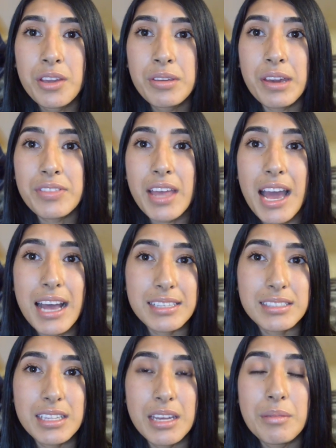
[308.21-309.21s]
You have to
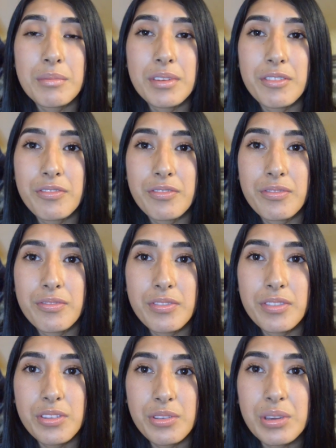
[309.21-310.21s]
ask them if
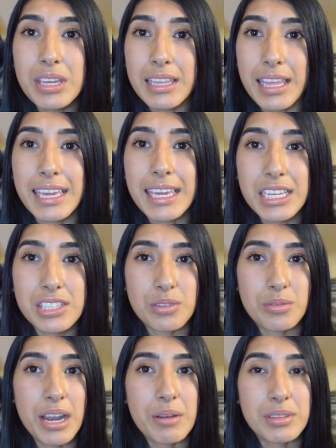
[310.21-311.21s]
you can like hitch a
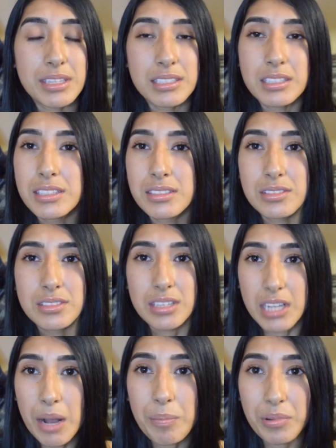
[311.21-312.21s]
ride with us because there's a
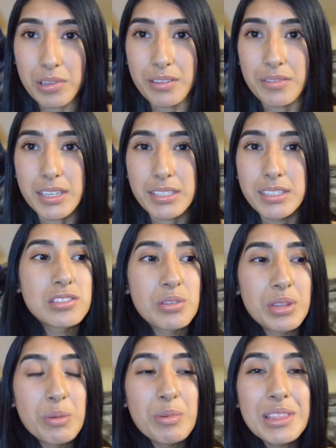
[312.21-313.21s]
couple of us.
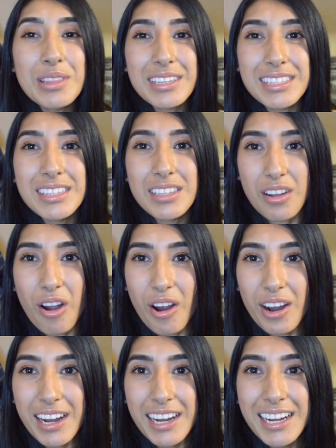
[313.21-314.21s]
So then we looked in the
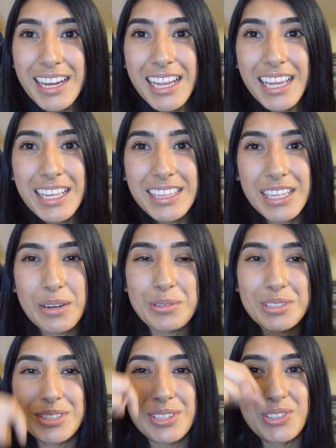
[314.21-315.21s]
car. There
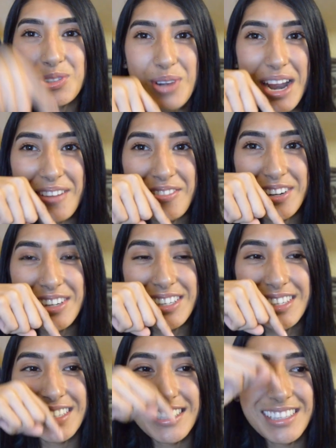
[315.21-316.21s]
was the
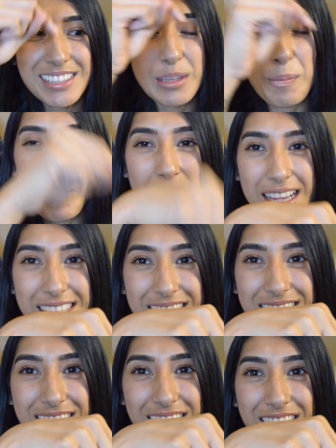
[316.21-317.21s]
driver, the
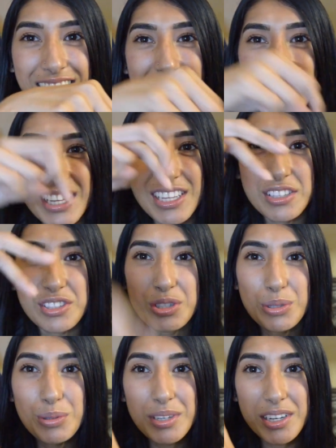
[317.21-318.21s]
passenger,
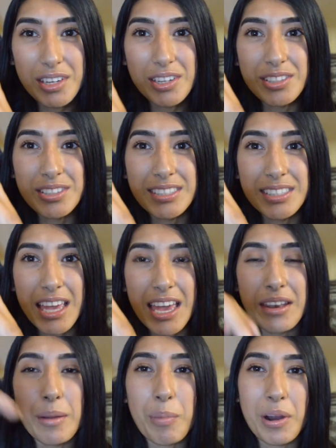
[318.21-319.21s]
2 girls,
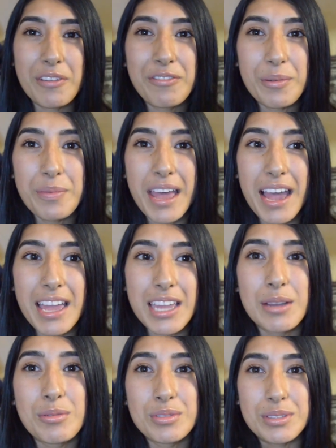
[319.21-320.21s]
and apart from
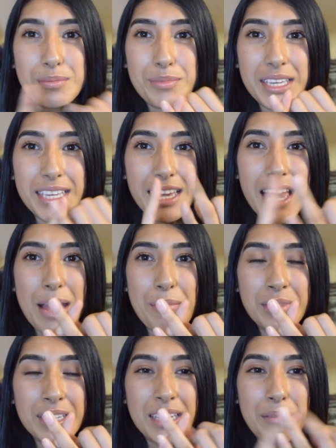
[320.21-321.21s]
that, it was me,
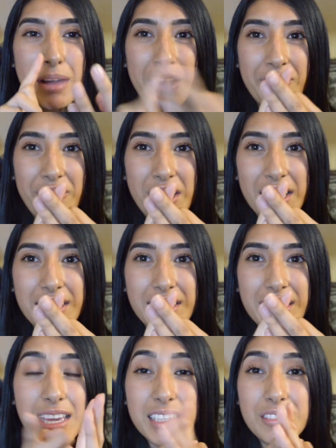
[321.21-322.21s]
Emily, my
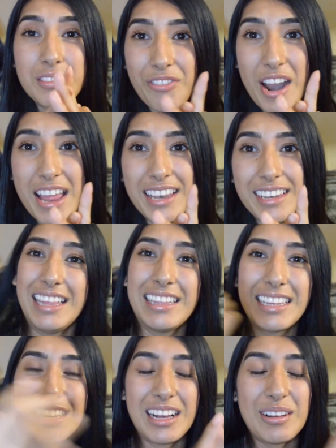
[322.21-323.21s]
friend, his friend. And
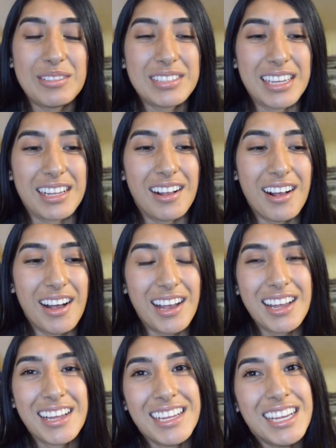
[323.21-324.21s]
then I was like,
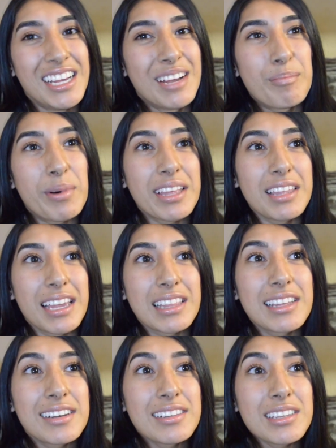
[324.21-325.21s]
ugh. But like
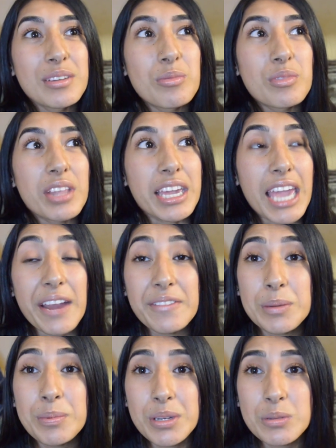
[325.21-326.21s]
literally, like
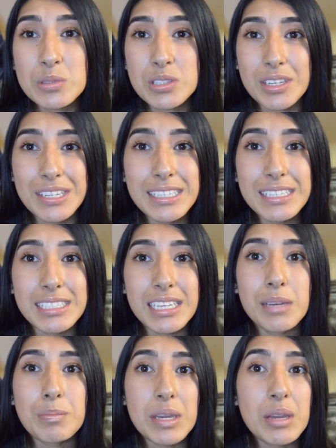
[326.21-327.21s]
everybody was starting to
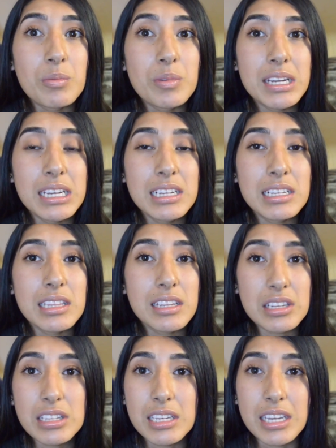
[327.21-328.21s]
dip, and we
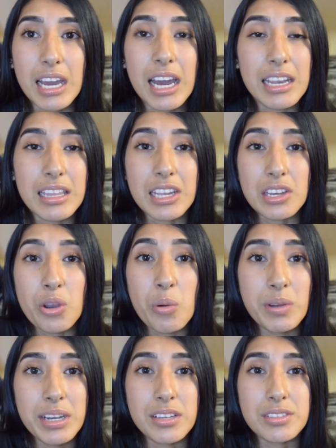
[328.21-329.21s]
literally had like no
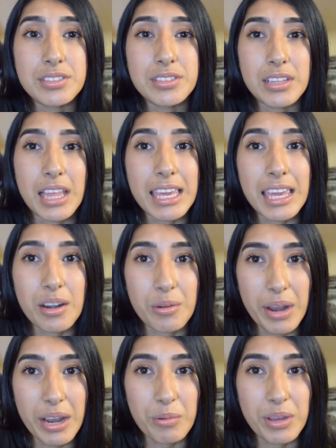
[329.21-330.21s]
one else to like get a
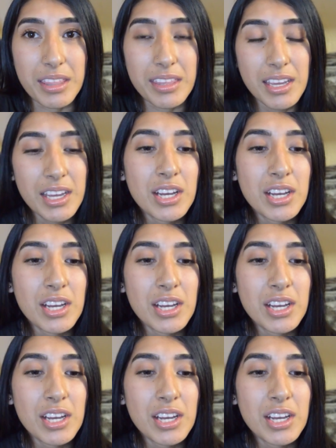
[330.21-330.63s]
ride with.